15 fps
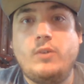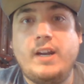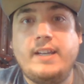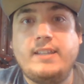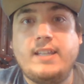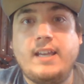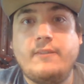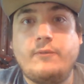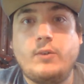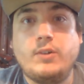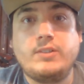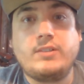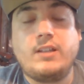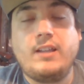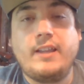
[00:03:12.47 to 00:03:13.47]
write that
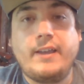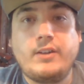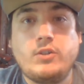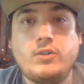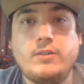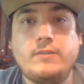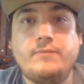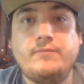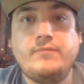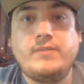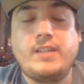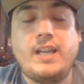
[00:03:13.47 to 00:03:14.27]
first collection.